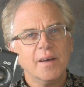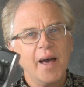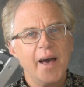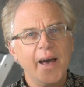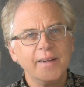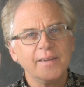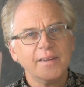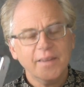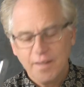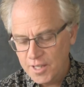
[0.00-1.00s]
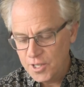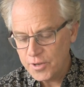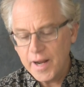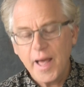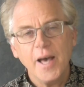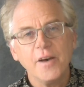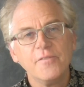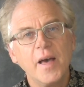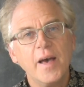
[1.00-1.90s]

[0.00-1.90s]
And you can have